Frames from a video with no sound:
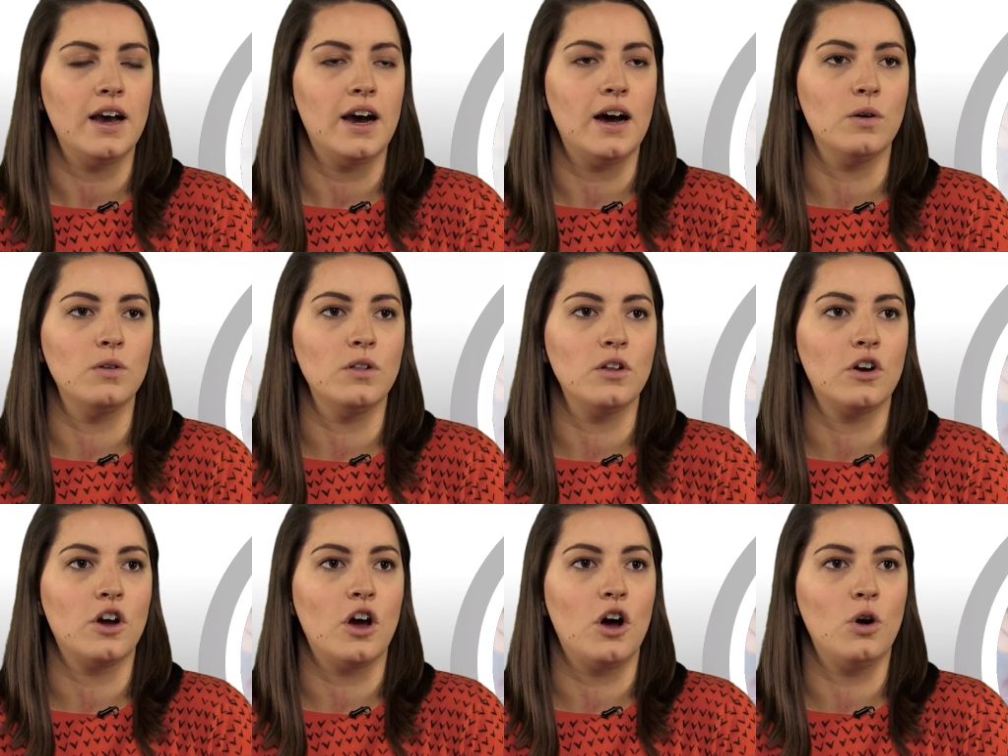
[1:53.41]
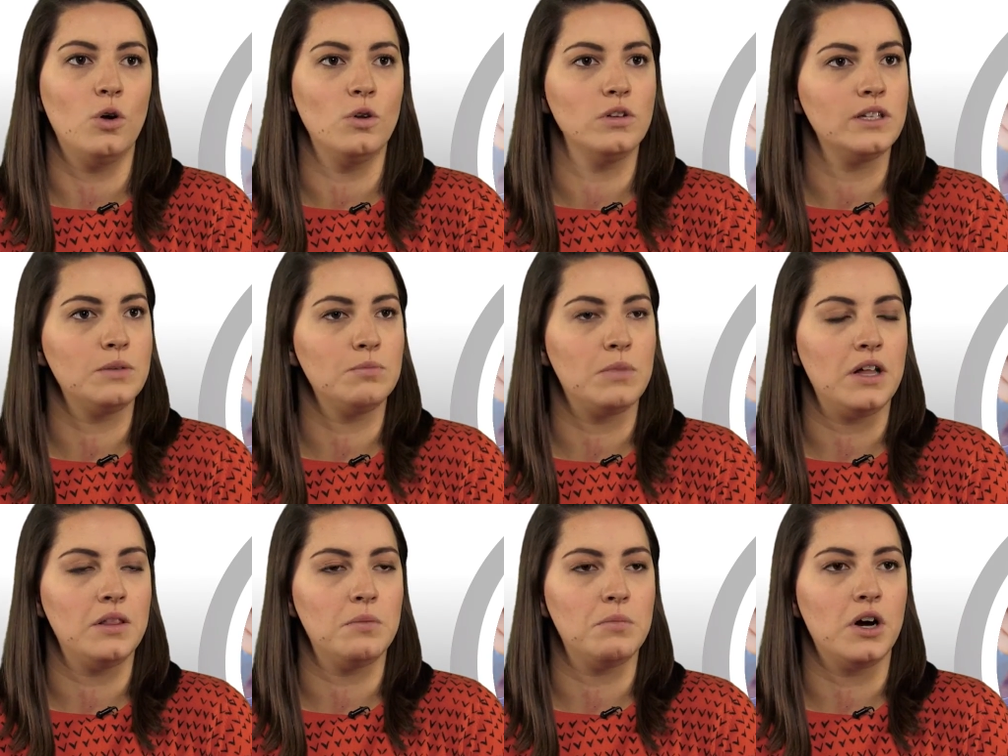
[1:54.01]
I would look at
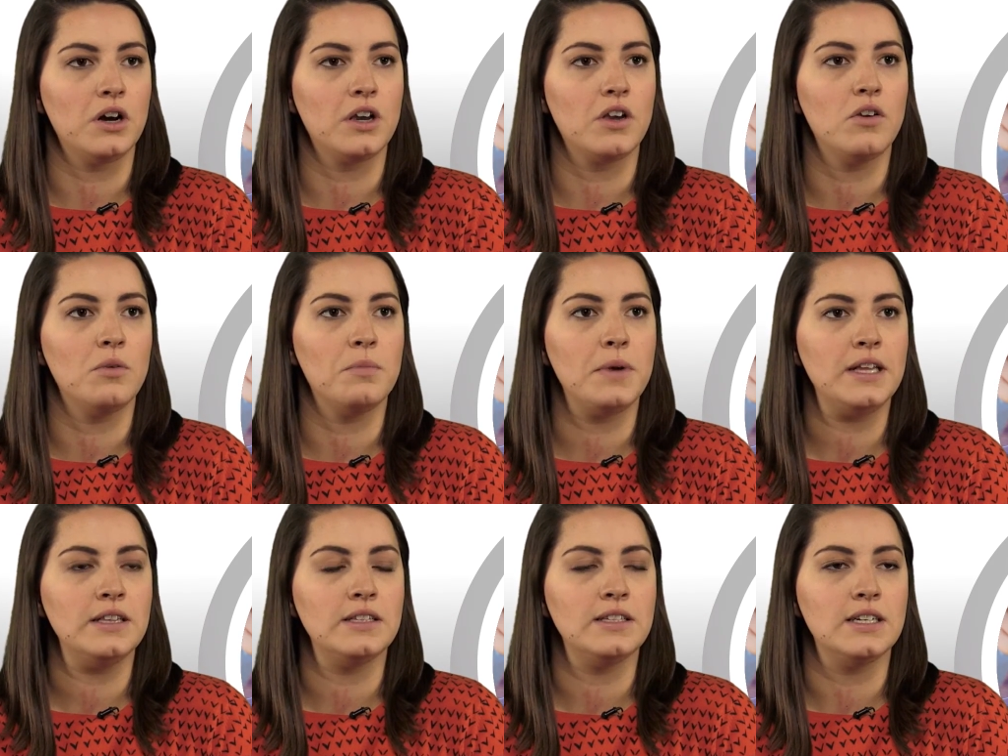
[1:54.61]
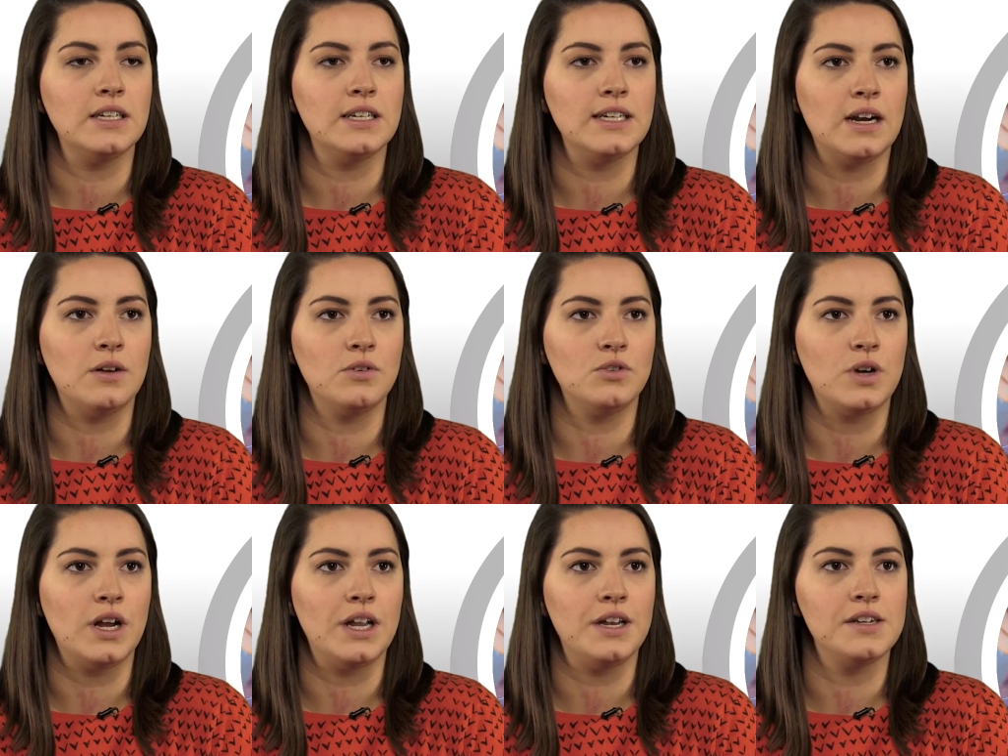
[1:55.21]
holding while the market remains in a
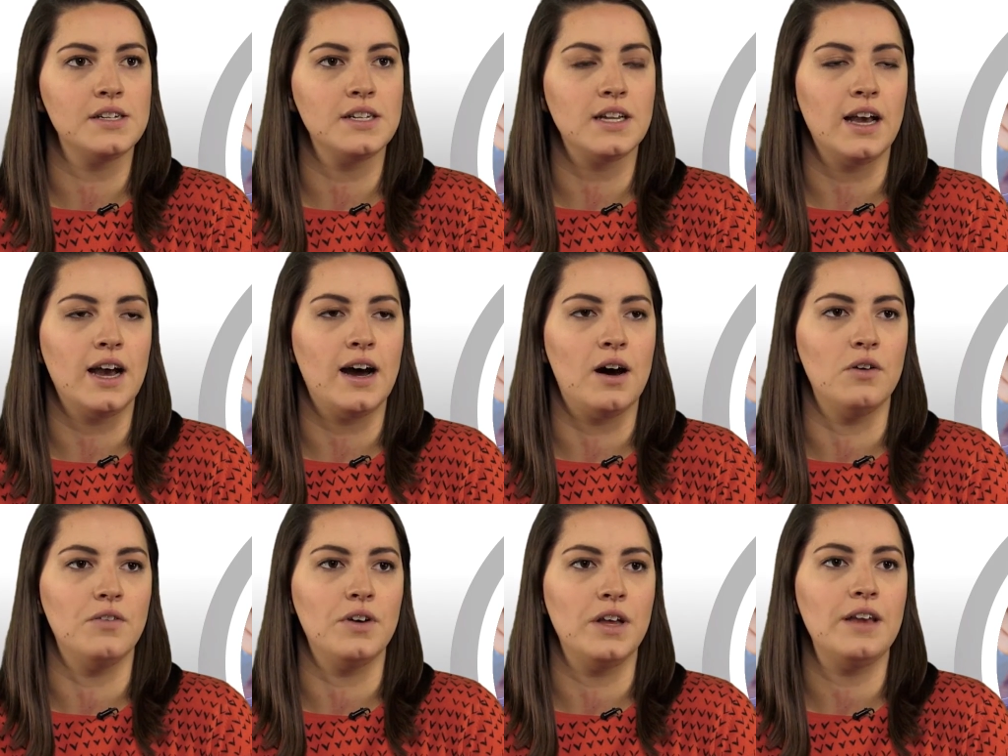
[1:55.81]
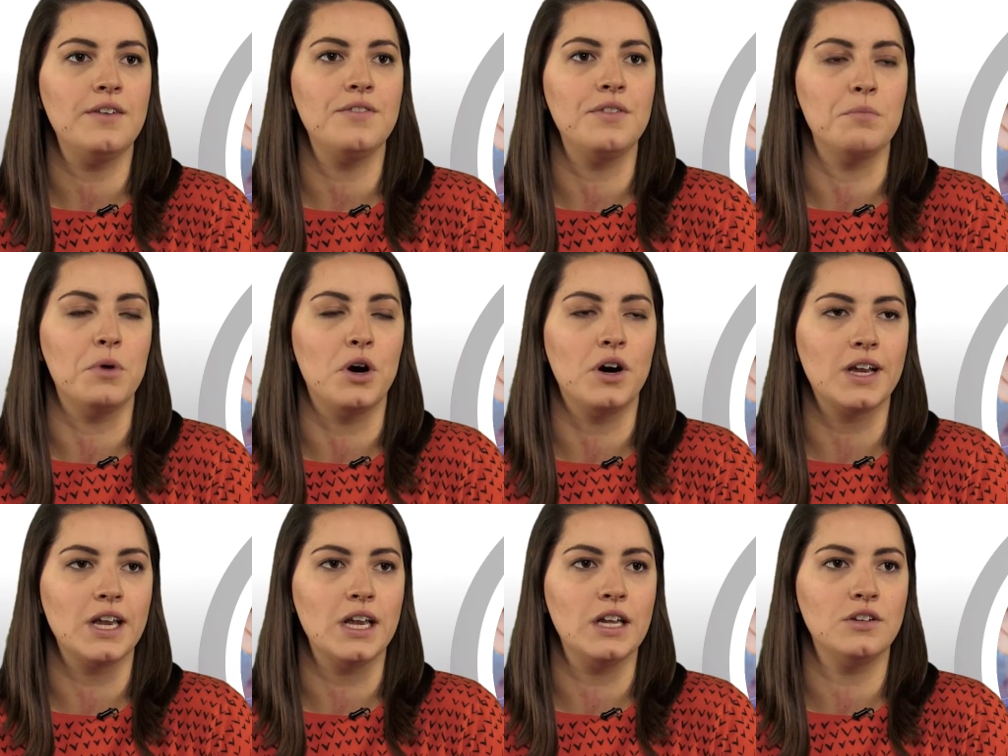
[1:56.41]
downtrend. However, if the
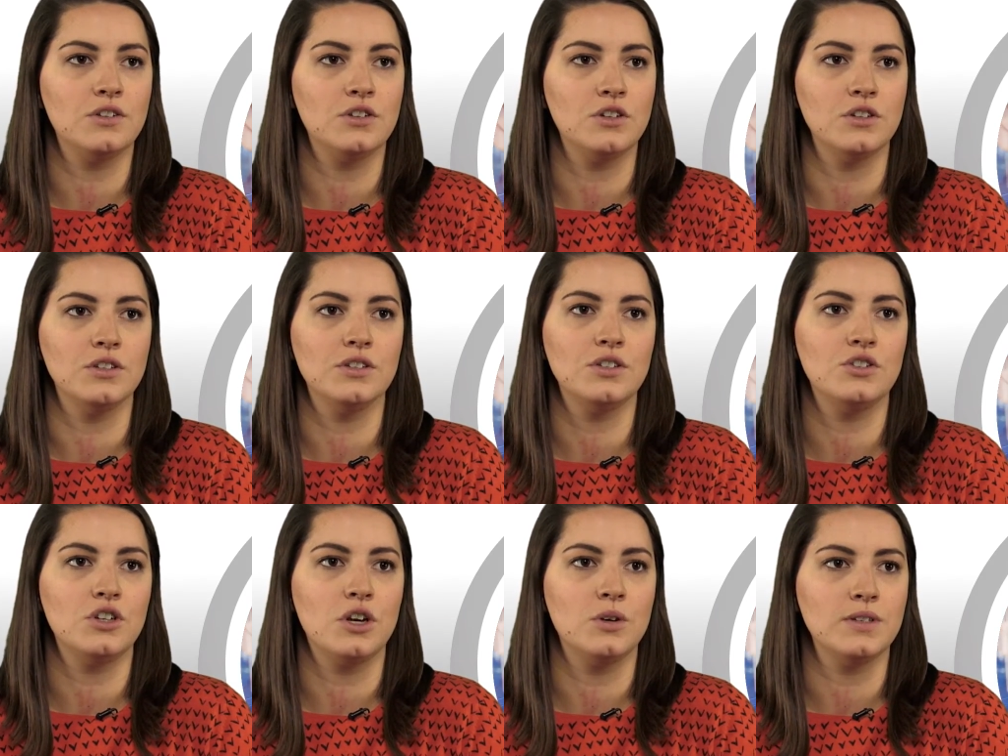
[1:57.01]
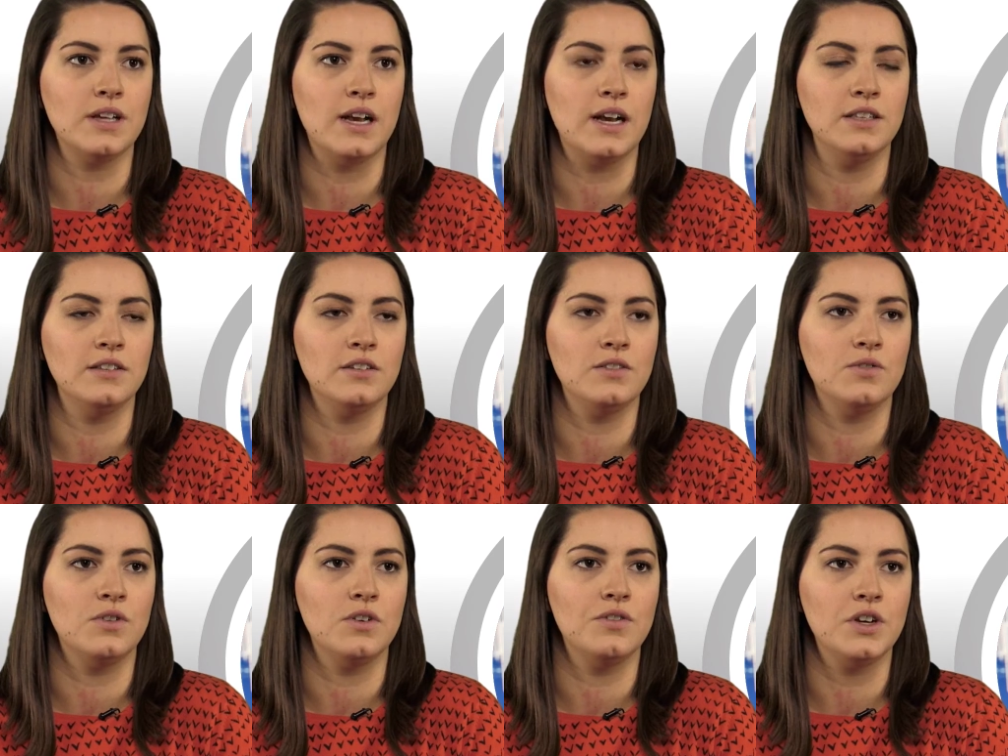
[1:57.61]
market does show
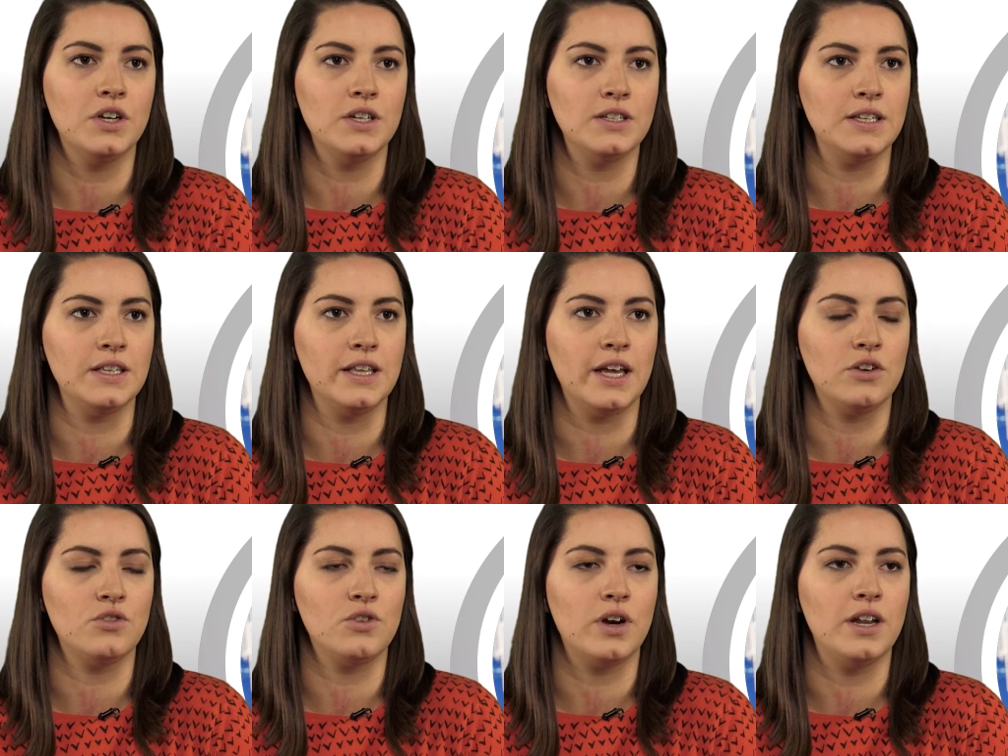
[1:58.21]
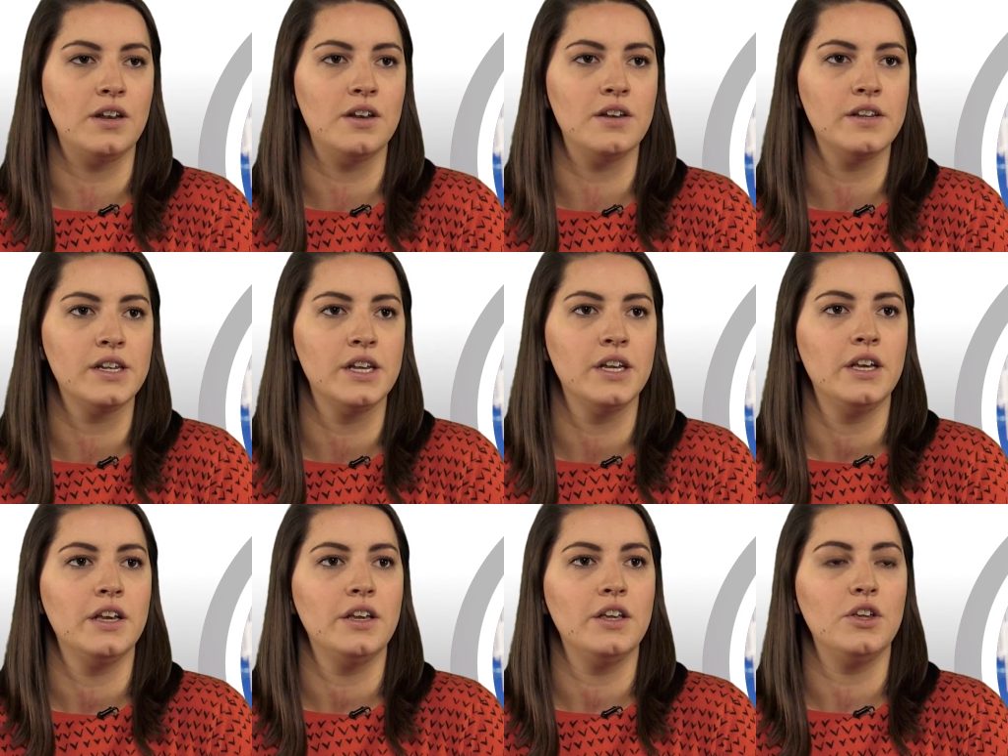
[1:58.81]
signs of reversing that trend,
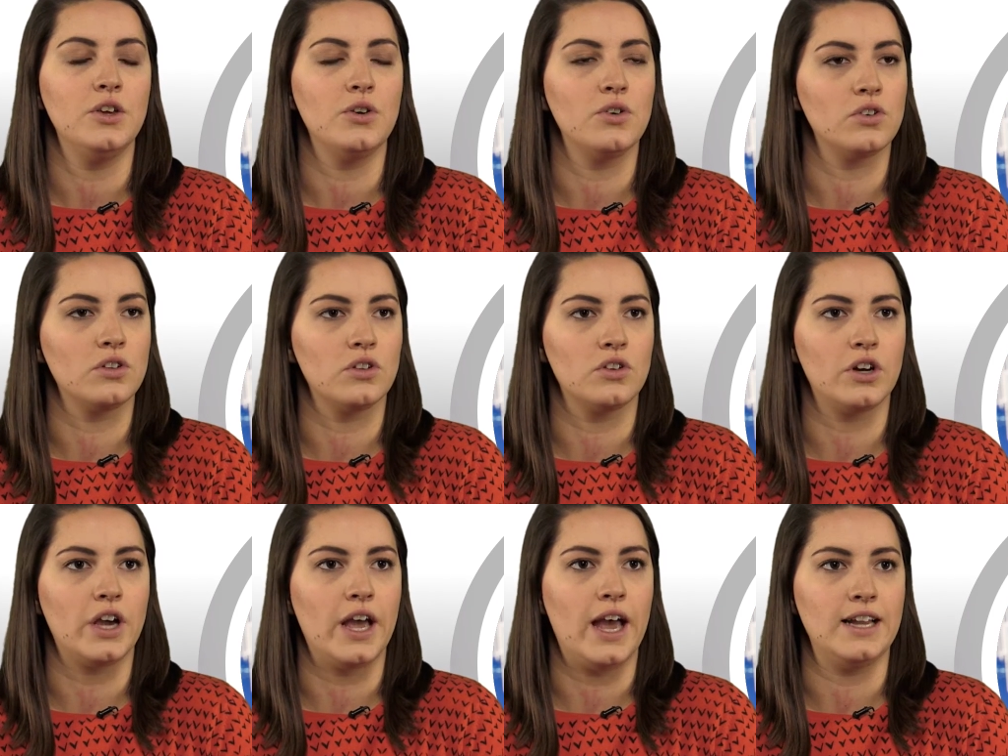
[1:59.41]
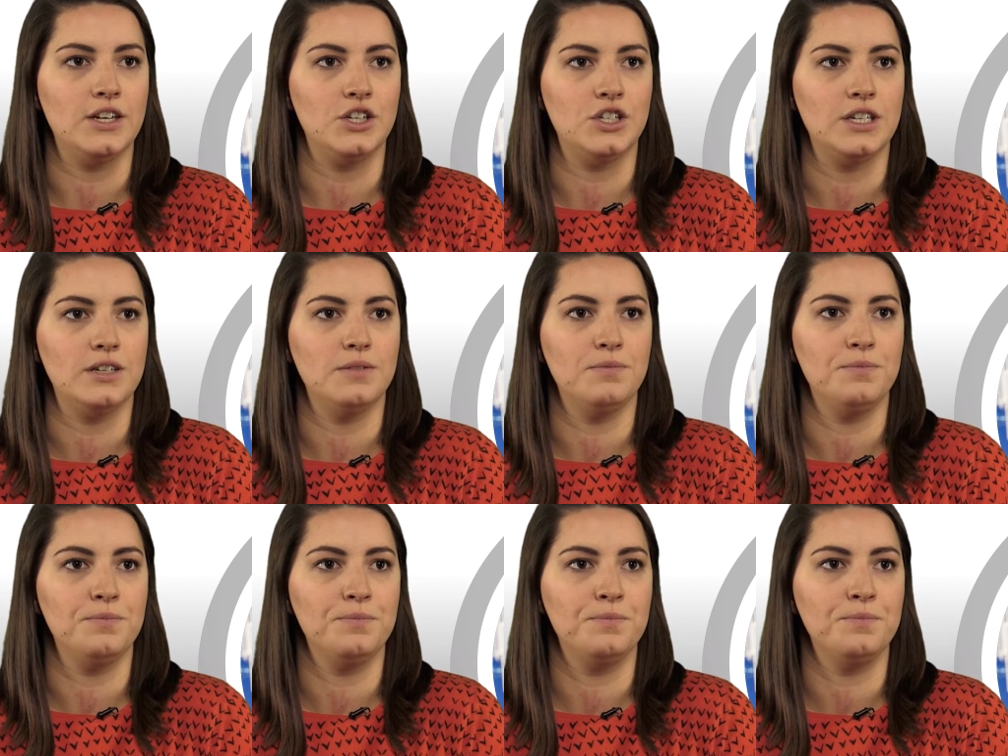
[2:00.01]
you could look at hedging.